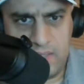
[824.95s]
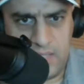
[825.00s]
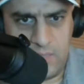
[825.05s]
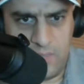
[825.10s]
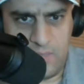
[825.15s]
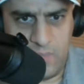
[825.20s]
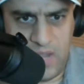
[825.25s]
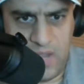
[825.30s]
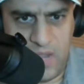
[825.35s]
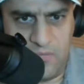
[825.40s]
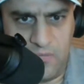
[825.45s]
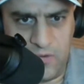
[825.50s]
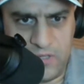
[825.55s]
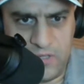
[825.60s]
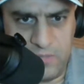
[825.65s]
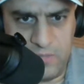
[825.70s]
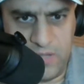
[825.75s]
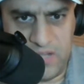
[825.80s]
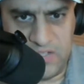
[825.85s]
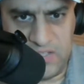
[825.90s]
Tampa Bay
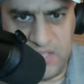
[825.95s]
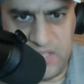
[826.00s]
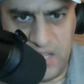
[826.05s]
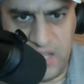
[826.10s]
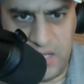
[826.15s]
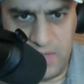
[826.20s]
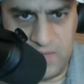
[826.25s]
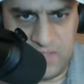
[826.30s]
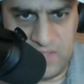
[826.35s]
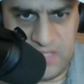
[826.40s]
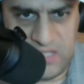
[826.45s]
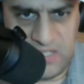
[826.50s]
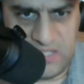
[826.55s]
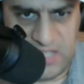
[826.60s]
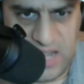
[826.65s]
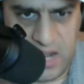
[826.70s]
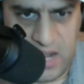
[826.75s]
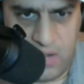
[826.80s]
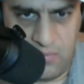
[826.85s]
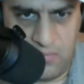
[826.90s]
first place in the NFC
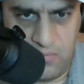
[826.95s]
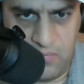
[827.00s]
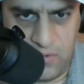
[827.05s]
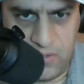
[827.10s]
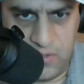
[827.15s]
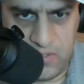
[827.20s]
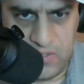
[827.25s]
South